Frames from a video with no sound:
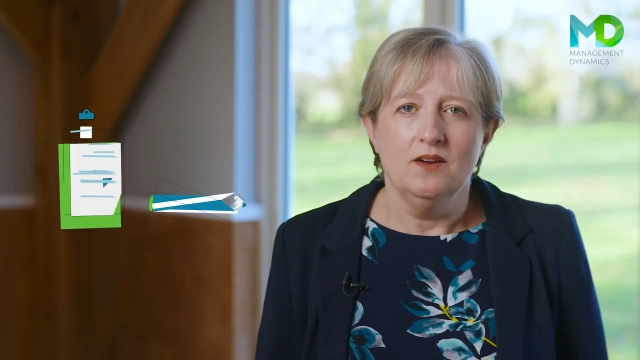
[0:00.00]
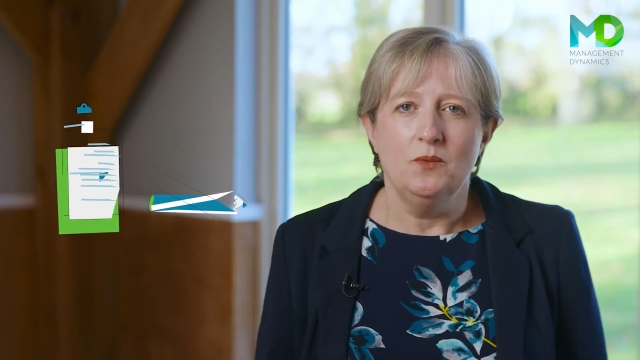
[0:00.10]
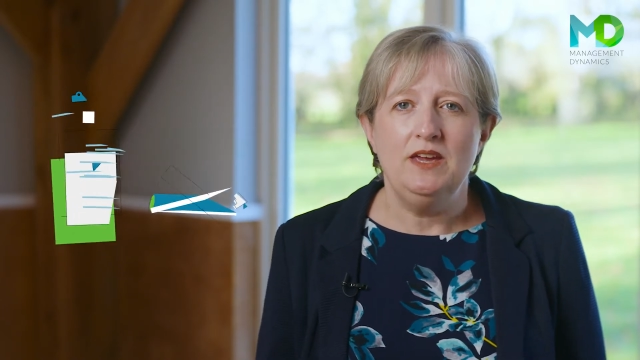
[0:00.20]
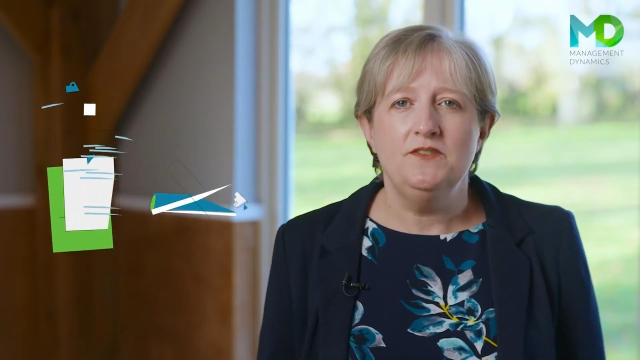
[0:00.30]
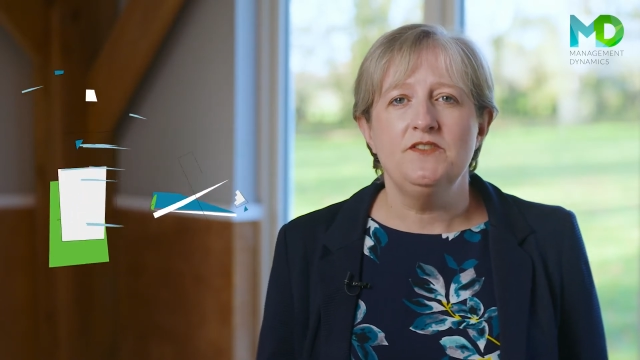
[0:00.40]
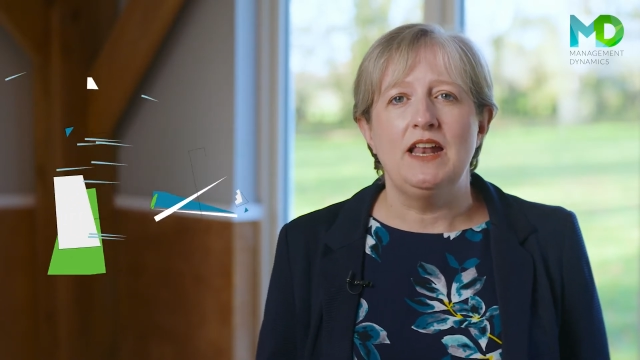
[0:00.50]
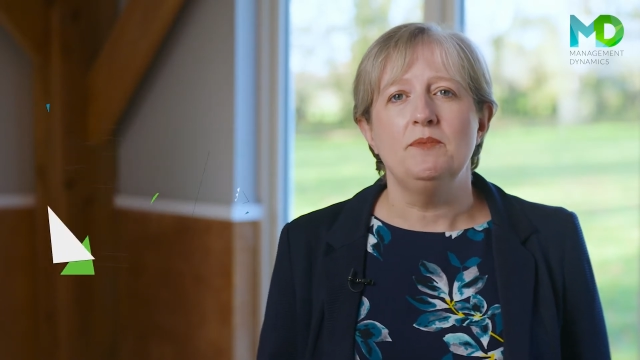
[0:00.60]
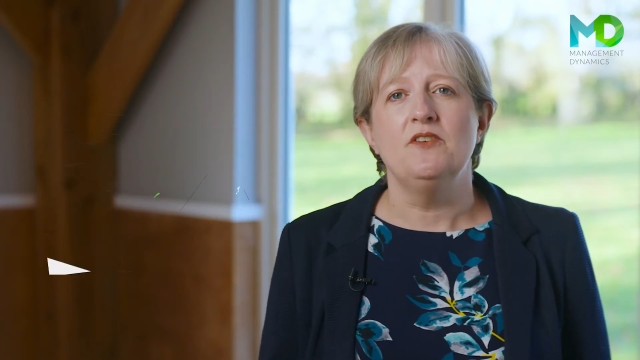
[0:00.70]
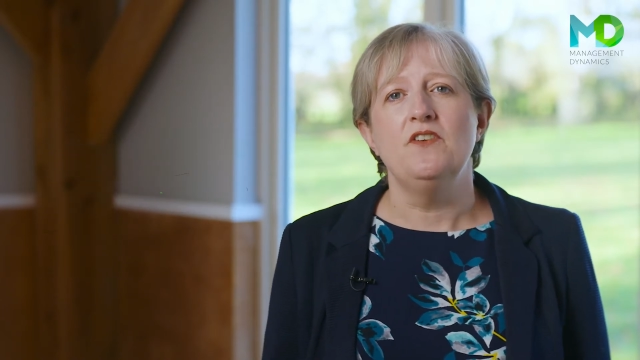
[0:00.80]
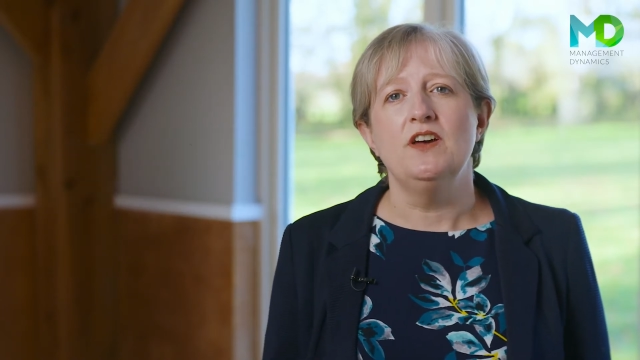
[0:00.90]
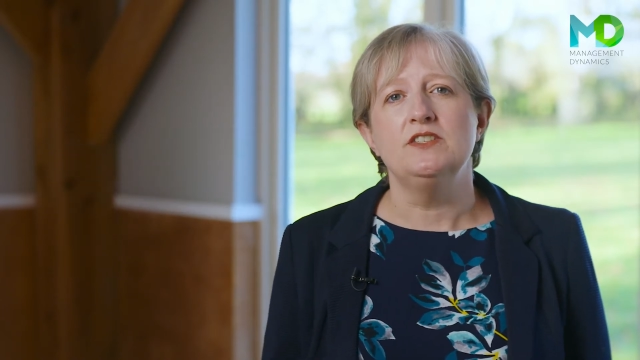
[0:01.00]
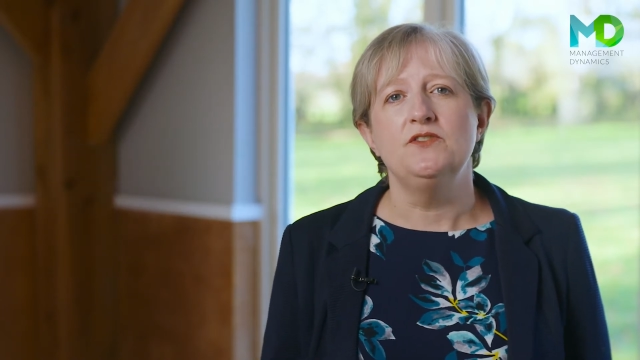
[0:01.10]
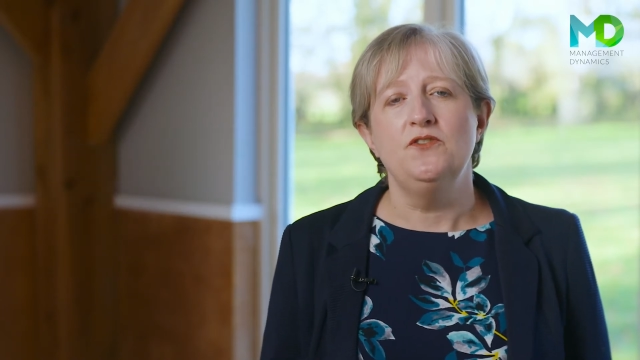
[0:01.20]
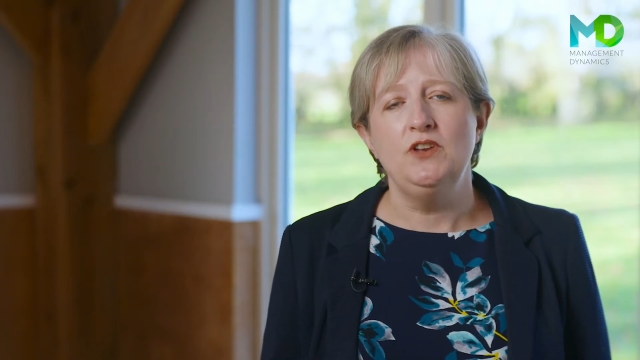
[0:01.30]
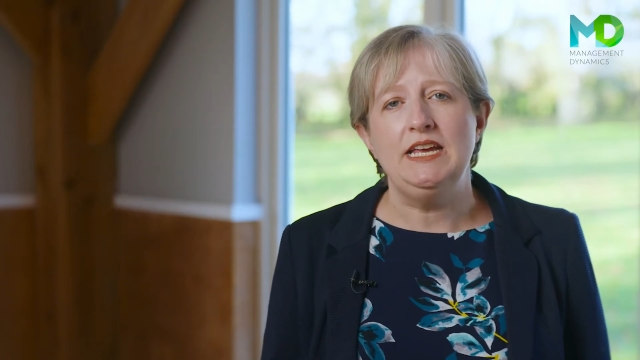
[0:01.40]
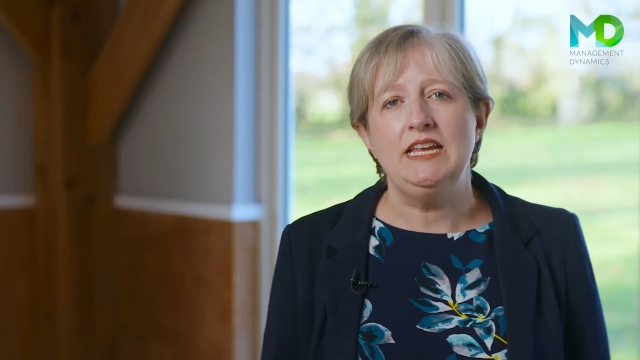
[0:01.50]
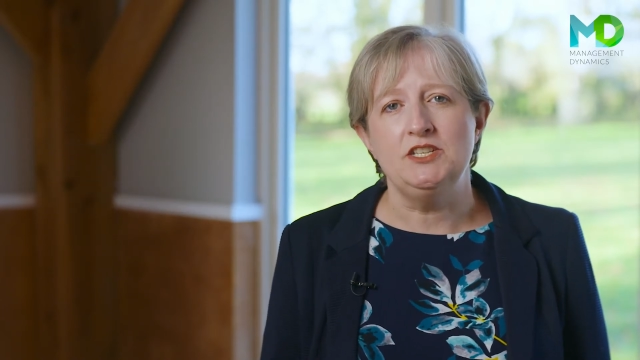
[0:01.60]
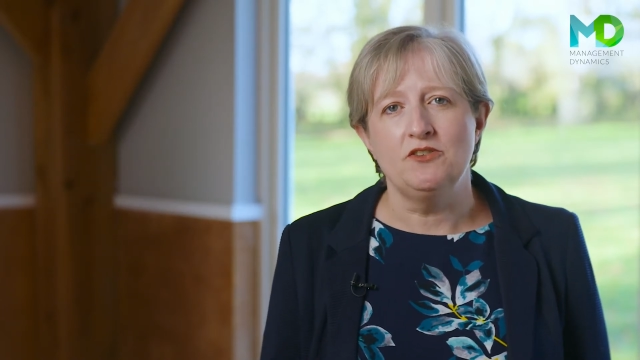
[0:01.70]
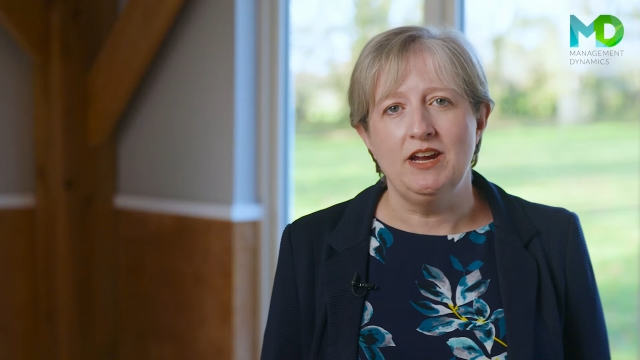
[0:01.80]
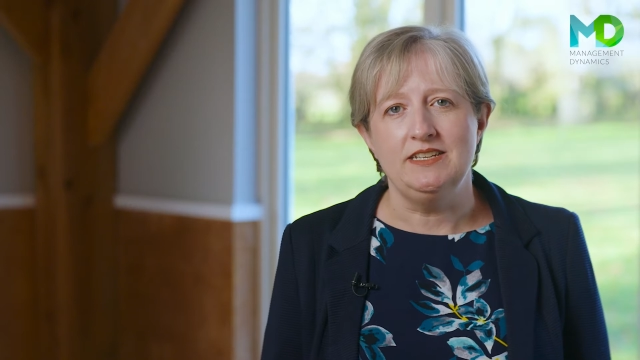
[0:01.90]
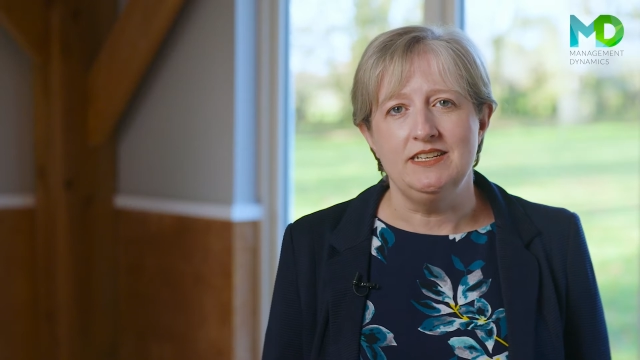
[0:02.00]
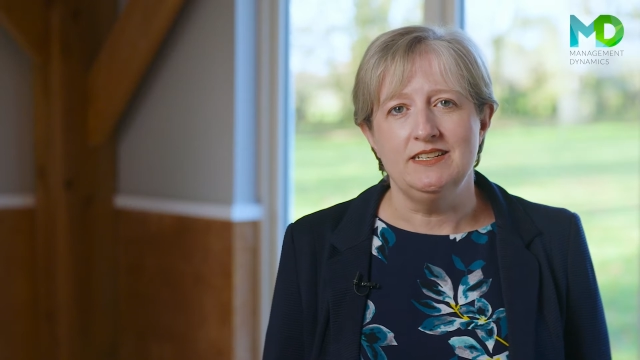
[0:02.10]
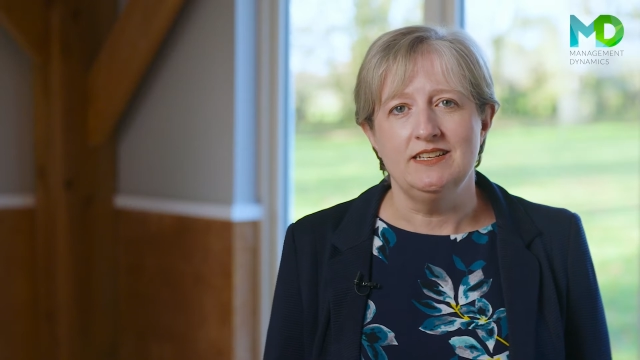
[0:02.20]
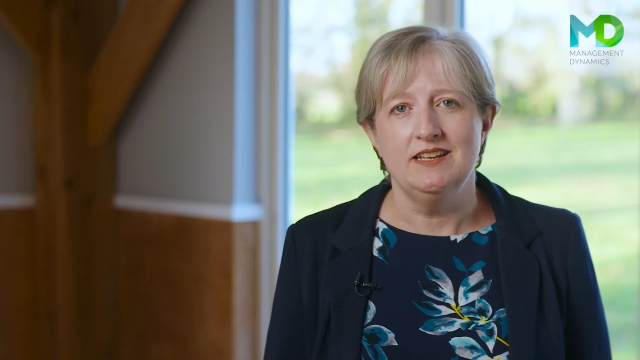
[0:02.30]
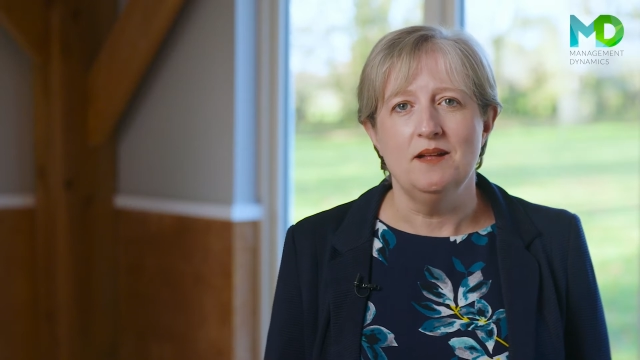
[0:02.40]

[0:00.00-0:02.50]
We have developed the first fully integrated,